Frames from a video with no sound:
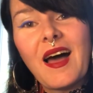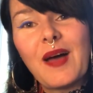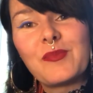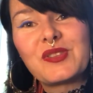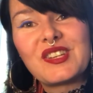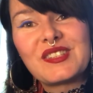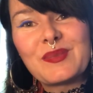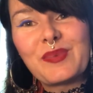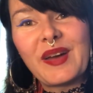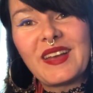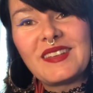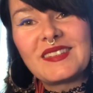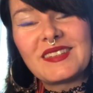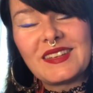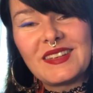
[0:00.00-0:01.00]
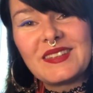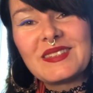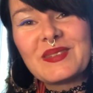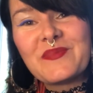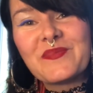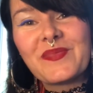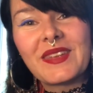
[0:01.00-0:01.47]
She's a
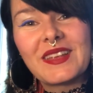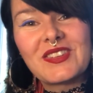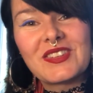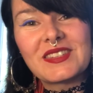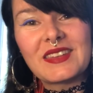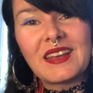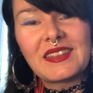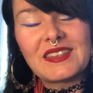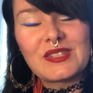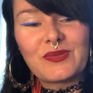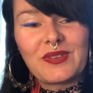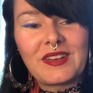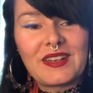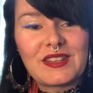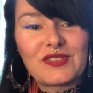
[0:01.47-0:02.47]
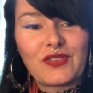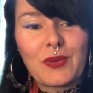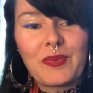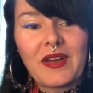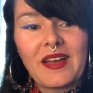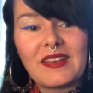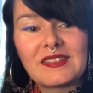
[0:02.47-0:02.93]
Pisces. just like this reading is for
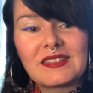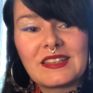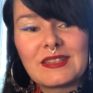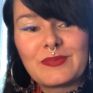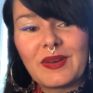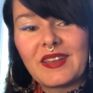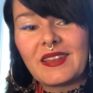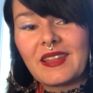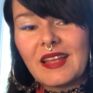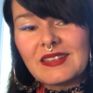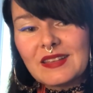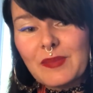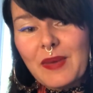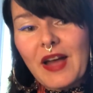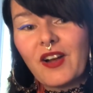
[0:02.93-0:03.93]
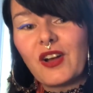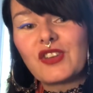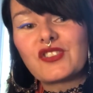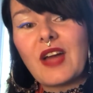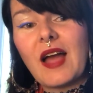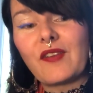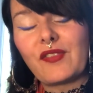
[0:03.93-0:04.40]
Pisces. But let's get back on
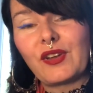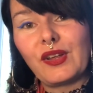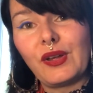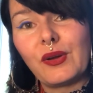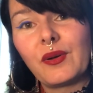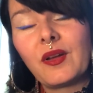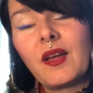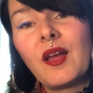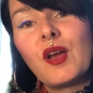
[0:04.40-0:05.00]
track for you.